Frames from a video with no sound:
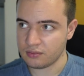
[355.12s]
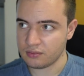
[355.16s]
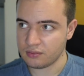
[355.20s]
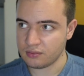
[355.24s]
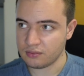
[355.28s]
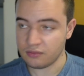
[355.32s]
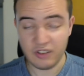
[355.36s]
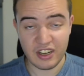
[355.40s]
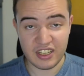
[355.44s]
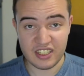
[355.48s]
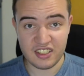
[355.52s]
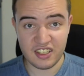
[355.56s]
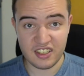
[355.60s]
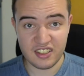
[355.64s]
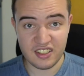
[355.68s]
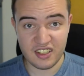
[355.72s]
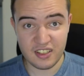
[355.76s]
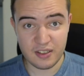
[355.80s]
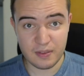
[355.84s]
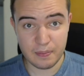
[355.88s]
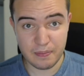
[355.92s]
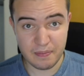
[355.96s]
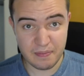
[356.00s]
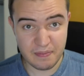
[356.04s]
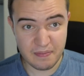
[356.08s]
Red
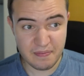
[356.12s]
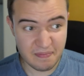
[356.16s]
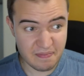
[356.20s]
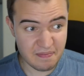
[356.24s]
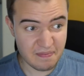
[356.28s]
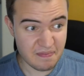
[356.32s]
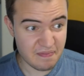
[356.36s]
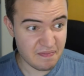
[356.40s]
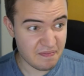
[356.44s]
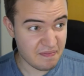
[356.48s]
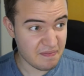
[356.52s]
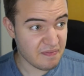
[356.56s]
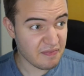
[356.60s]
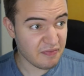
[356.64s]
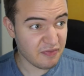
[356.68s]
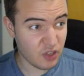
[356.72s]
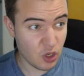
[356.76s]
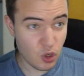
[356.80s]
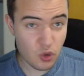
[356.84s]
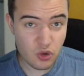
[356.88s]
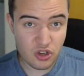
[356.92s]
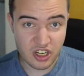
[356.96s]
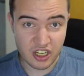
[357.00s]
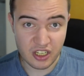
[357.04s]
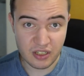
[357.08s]
Sister's
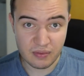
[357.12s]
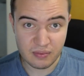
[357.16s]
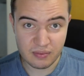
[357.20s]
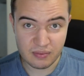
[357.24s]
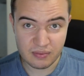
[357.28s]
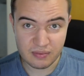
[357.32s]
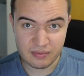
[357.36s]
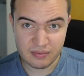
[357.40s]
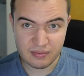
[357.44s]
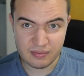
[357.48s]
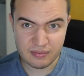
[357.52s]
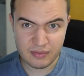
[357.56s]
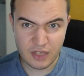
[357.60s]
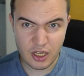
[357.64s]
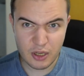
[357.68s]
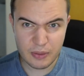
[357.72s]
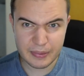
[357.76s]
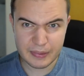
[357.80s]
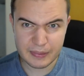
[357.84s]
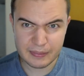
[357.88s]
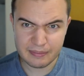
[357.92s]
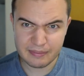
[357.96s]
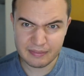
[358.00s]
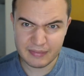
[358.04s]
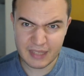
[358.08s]
future. Nope,
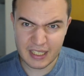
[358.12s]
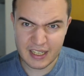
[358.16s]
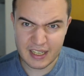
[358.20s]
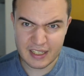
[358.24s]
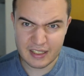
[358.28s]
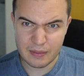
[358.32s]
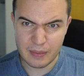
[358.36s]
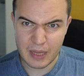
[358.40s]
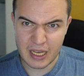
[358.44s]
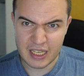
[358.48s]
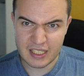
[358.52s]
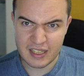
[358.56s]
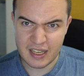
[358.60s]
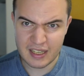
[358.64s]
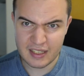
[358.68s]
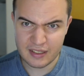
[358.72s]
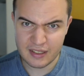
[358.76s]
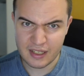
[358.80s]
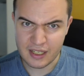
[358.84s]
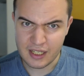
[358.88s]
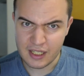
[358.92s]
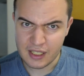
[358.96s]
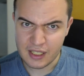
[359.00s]
that doesn't make sense.